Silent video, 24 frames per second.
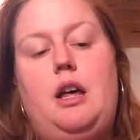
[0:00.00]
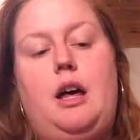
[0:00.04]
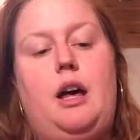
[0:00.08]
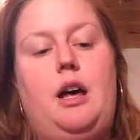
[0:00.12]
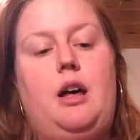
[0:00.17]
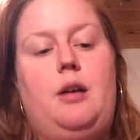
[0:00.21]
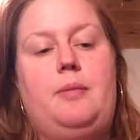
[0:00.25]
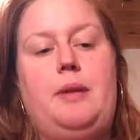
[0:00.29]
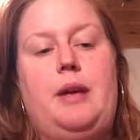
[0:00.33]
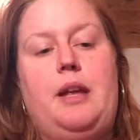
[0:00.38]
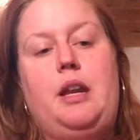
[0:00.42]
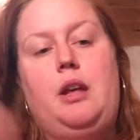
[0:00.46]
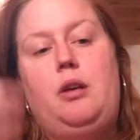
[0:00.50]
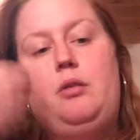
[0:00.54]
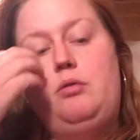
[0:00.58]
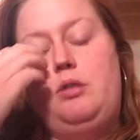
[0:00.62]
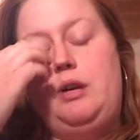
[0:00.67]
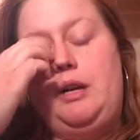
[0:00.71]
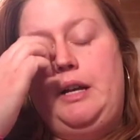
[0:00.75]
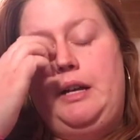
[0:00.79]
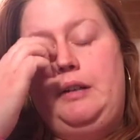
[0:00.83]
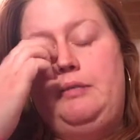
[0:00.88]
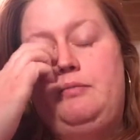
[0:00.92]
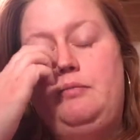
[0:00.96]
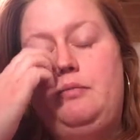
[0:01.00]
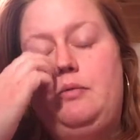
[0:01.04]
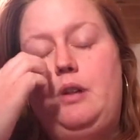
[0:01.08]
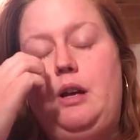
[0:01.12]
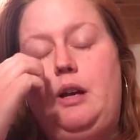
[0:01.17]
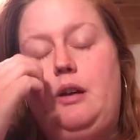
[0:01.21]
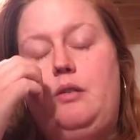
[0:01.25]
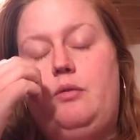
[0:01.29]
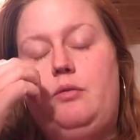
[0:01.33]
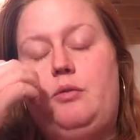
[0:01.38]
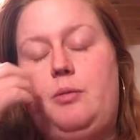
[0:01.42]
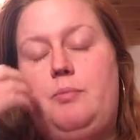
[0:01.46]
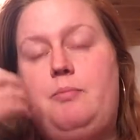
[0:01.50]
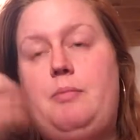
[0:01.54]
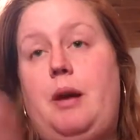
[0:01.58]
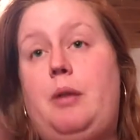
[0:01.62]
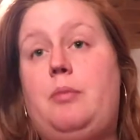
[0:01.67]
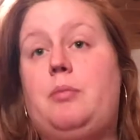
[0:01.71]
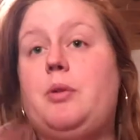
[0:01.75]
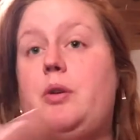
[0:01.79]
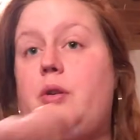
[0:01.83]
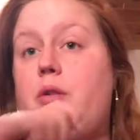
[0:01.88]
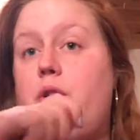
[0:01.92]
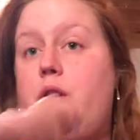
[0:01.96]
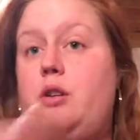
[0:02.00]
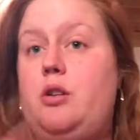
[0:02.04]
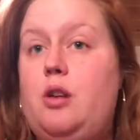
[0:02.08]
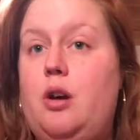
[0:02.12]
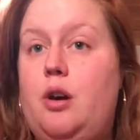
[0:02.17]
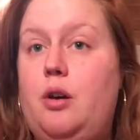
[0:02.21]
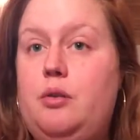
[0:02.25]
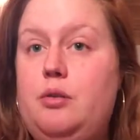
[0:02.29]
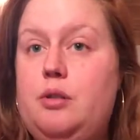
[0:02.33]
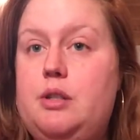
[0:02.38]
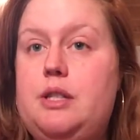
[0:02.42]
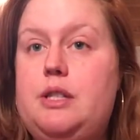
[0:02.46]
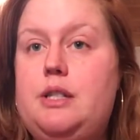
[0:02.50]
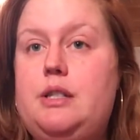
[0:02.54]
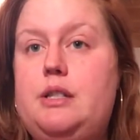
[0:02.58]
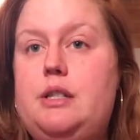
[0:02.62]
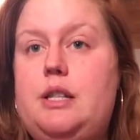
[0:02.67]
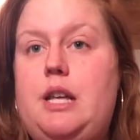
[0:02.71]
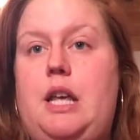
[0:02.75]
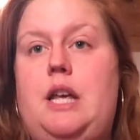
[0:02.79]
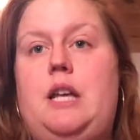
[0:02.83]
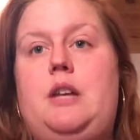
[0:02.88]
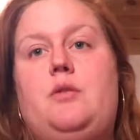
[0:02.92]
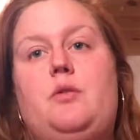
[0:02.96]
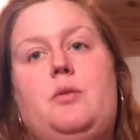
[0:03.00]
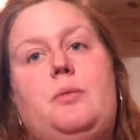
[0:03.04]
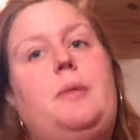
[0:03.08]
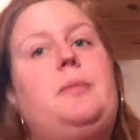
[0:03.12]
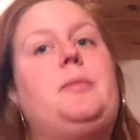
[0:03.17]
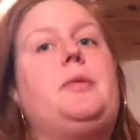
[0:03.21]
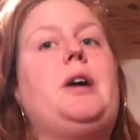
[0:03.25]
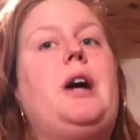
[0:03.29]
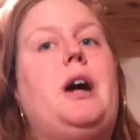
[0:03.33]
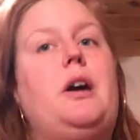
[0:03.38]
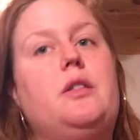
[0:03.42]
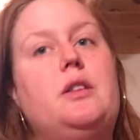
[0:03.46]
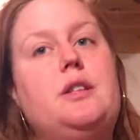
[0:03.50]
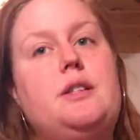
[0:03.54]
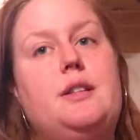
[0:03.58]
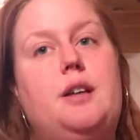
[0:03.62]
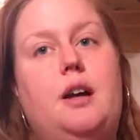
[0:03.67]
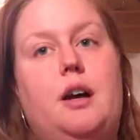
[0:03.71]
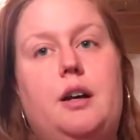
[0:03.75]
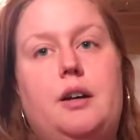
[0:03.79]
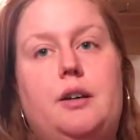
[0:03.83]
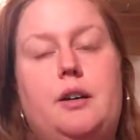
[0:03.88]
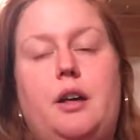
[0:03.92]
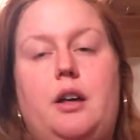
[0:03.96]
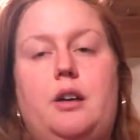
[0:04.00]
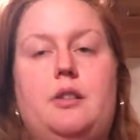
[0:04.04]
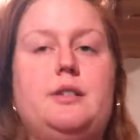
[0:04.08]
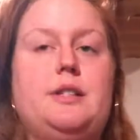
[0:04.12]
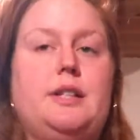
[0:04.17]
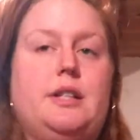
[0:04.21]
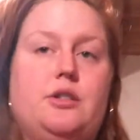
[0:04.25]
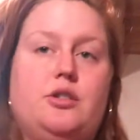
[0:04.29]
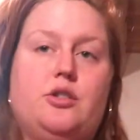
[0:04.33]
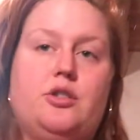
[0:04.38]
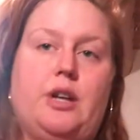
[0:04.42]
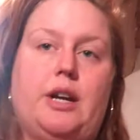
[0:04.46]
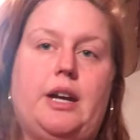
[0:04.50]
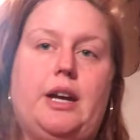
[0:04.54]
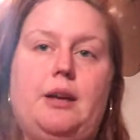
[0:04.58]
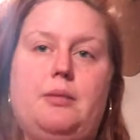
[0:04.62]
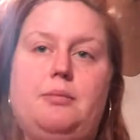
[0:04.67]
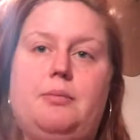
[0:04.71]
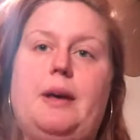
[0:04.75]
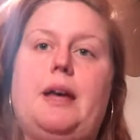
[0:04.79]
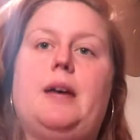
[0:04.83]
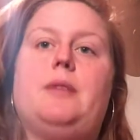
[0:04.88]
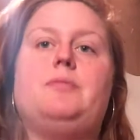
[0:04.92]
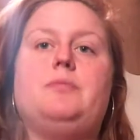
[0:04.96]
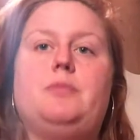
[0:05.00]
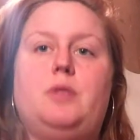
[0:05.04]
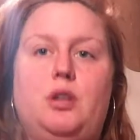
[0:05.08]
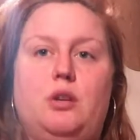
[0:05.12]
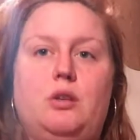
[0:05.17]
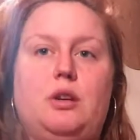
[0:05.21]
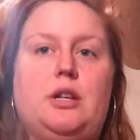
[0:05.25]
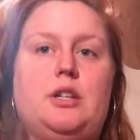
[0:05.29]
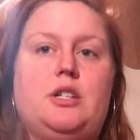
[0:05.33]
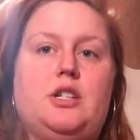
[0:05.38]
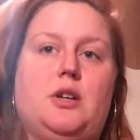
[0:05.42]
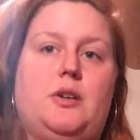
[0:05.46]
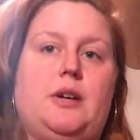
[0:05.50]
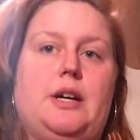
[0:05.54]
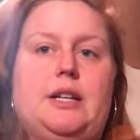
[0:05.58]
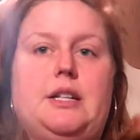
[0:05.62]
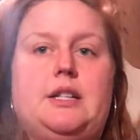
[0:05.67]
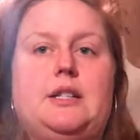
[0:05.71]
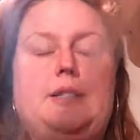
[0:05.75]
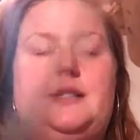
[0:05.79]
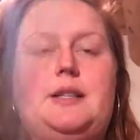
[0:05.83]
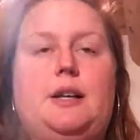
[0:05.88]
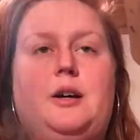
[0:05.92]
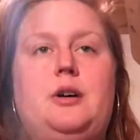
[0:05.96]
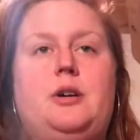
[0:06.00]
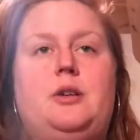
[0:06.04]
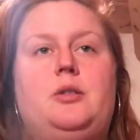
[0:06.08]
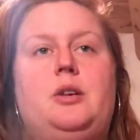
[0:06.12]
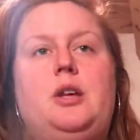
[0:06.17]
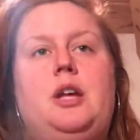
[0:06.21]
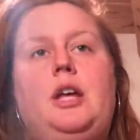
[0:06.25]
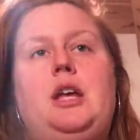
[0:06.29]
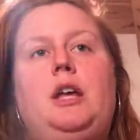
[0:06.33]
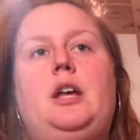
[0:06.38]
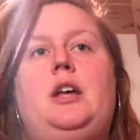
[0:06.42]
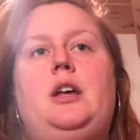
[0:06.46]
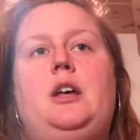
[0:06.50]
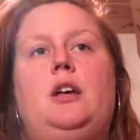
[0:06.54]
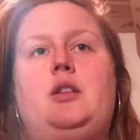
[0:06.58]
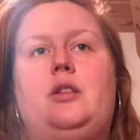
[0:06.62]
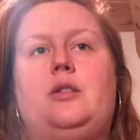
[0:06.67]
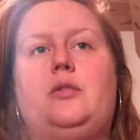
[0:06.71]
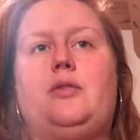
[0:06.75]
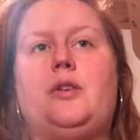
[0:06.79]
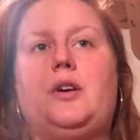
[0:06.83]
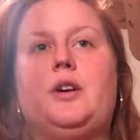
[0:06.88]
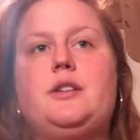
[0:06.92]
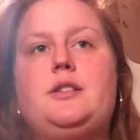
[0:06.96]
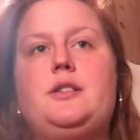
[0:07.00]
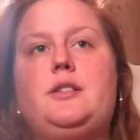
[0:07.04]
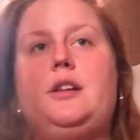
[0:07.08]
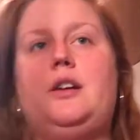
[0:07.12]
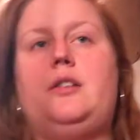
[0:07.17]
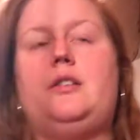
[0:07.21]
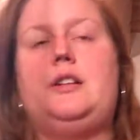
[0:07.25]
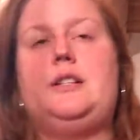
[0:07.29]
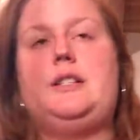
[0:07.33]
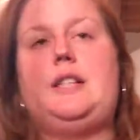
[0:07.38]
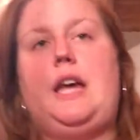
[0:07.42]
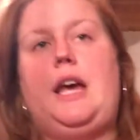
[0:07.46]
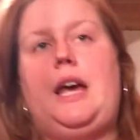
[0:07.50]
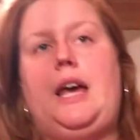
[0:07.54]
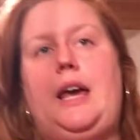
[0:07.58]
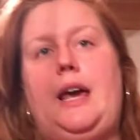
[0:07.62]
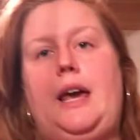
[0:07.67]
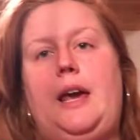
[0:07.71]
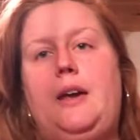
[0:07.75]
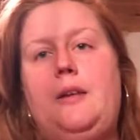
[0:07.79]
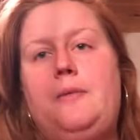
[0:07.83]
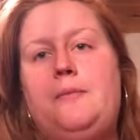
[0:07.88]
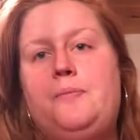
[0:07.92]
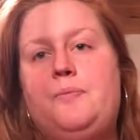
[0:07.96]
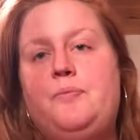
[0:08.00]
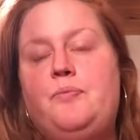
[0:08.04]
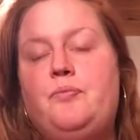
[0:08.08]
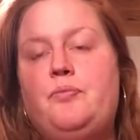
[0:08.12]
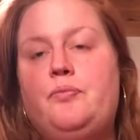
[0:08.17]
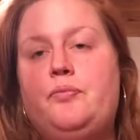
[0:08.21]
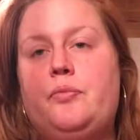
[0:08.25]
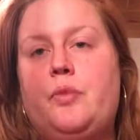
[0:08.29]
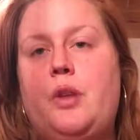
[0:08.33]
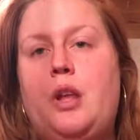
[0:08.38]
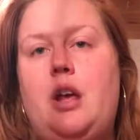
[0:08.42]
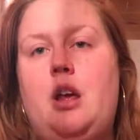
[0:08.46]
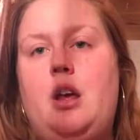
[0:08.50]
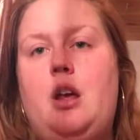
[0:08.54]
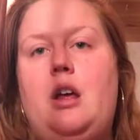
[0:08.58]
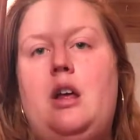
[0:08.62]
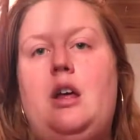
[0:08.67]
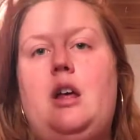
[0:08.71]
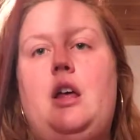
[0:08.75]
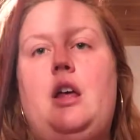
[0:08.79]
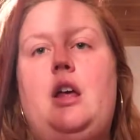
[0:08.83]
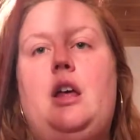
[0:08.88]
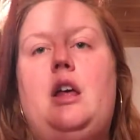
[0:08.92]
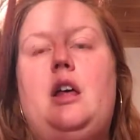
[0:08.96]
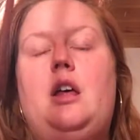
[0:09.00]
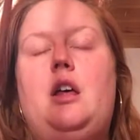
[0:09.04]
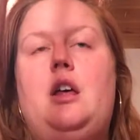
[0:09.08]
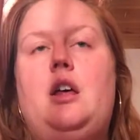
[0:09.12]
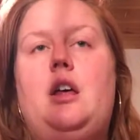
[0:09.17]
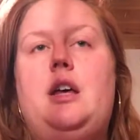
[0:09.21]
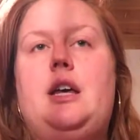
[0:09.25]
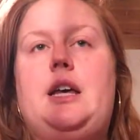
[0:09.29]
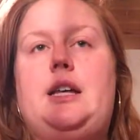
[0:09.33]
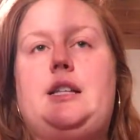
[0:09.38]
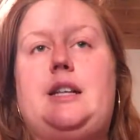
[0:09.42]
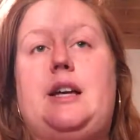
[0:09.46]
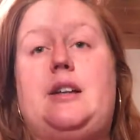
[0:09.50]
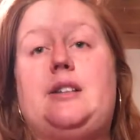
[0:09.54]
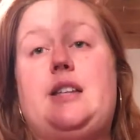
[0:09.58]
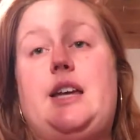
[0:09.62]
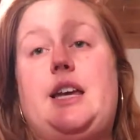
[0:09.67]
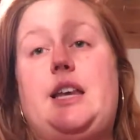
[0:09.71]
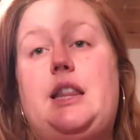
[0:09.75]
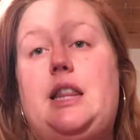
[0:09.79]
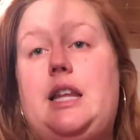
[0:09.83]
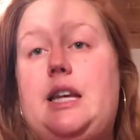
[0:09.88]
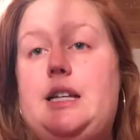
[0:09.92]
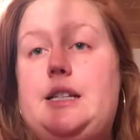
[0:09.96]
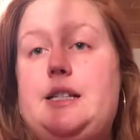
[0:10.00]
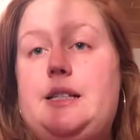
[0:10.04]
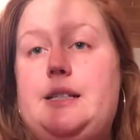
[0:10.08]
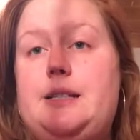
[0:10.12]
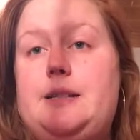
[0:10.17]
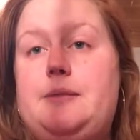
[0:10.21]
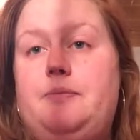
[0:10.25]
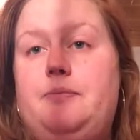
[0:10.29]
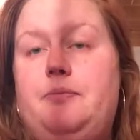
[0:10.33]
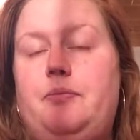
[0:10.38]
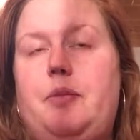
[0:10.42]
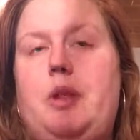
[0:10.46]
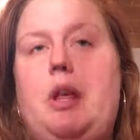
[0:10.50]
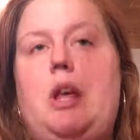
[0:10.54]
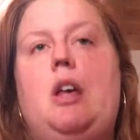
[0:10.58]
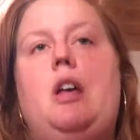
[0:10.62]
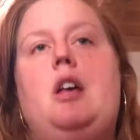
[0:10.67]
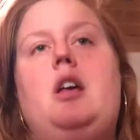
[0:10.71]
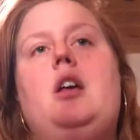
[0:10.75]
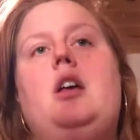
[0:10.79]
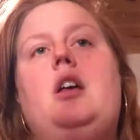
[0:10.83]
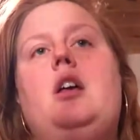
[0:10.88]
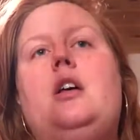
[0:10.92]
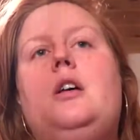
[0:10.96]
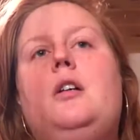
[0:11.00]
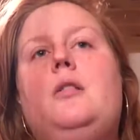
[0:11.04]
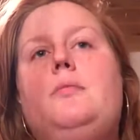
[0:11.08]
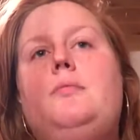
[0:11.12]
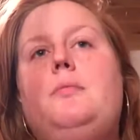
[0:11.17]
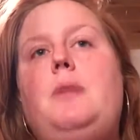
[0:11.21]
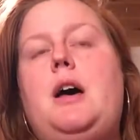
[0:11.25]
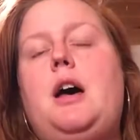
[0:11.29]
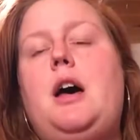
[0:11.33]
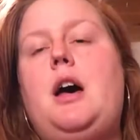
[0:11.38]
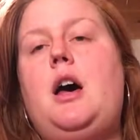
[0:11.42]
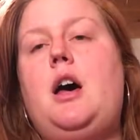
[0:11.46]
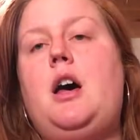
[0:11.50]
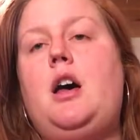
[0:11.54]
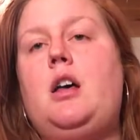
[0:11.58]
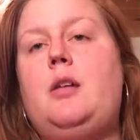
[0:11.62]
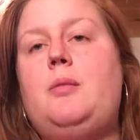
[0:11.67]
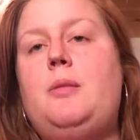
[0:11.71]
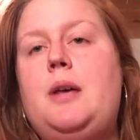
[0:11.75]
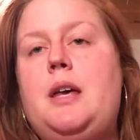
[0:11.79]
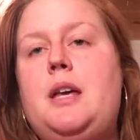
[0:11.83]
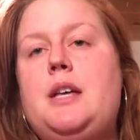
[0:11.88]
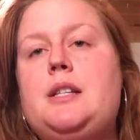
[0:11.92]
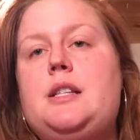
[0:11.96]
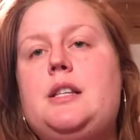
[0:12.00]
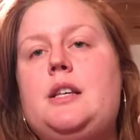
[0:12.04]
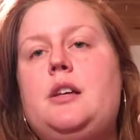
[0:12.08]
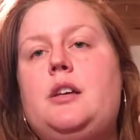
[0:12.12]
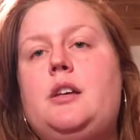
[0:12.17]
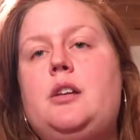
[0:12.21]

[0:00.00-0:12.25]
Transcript: um, anyone remember the notes and remember how the song goes. It's tricky, but you can do it. So the first note is A. It sounds like this. Bob is